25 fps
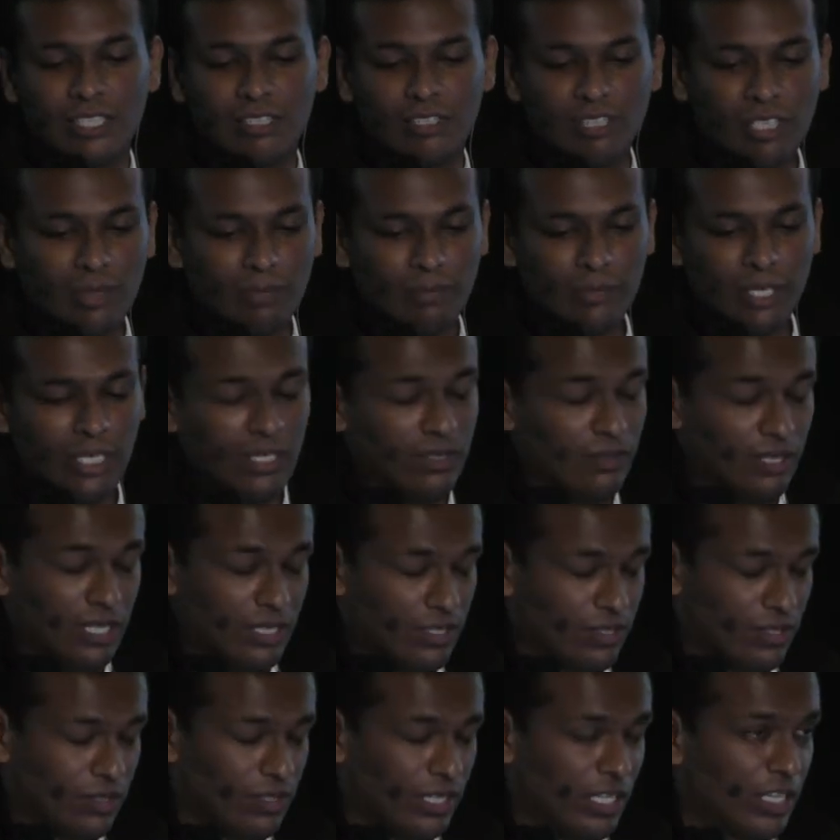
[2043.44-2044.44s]
It's something
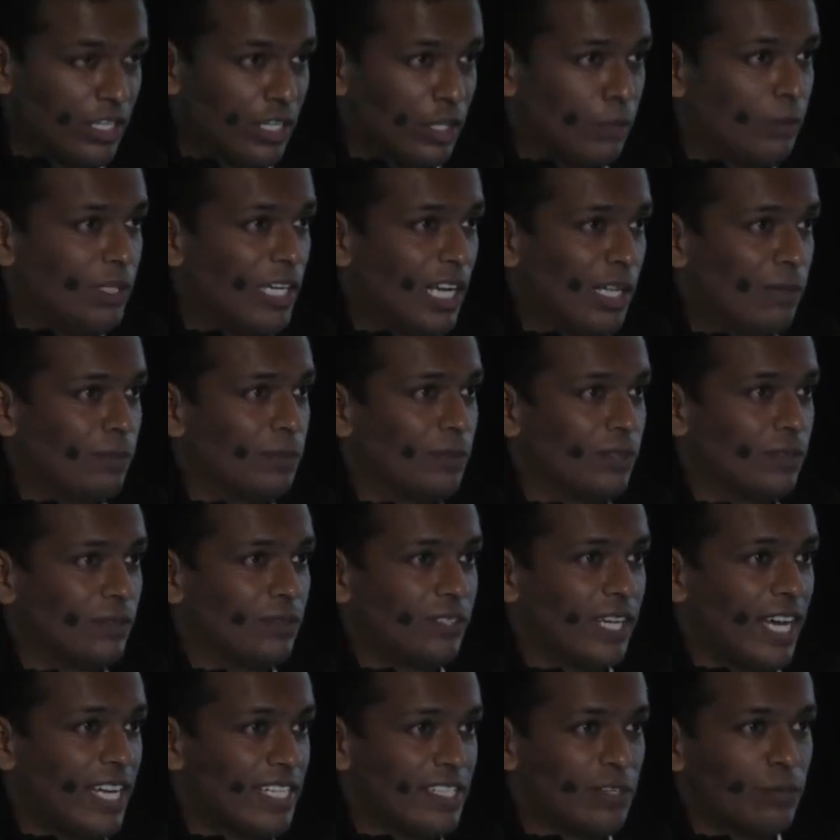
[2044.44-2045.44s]
that's incredibly
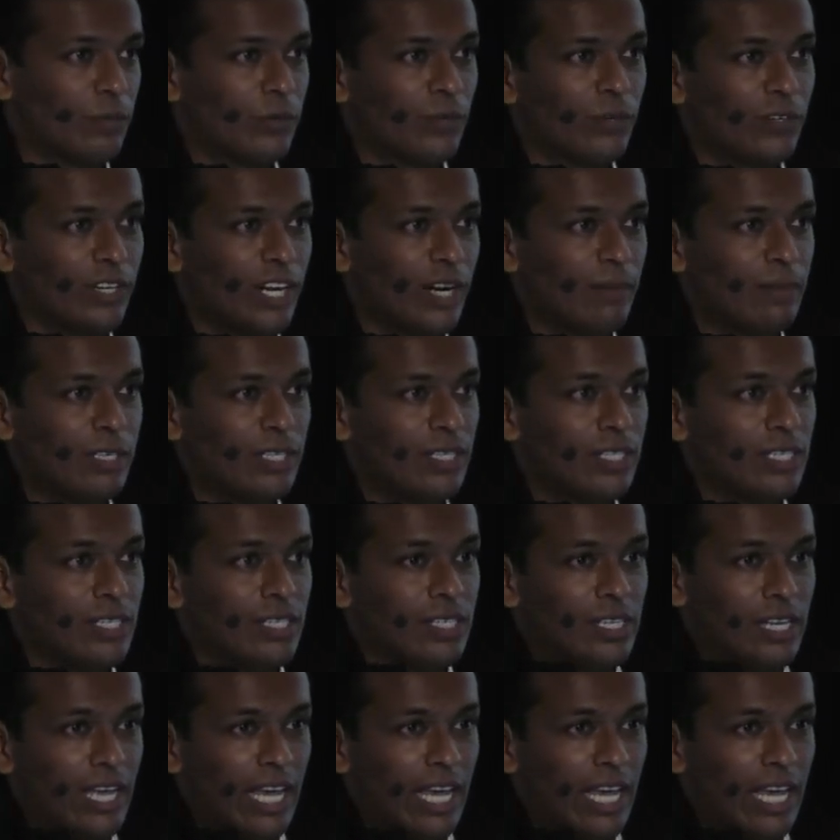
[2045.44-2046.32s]
helpful as a programmer.